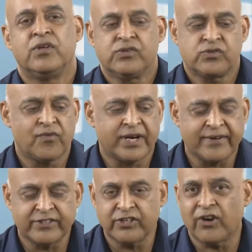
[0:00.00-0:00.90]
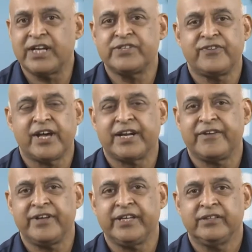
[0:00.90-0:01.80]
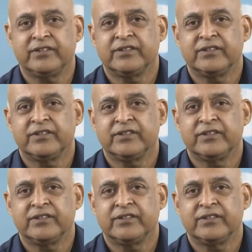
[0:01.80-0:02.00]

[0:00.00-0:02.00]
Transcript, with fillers: So, whatever the knowledge we are having,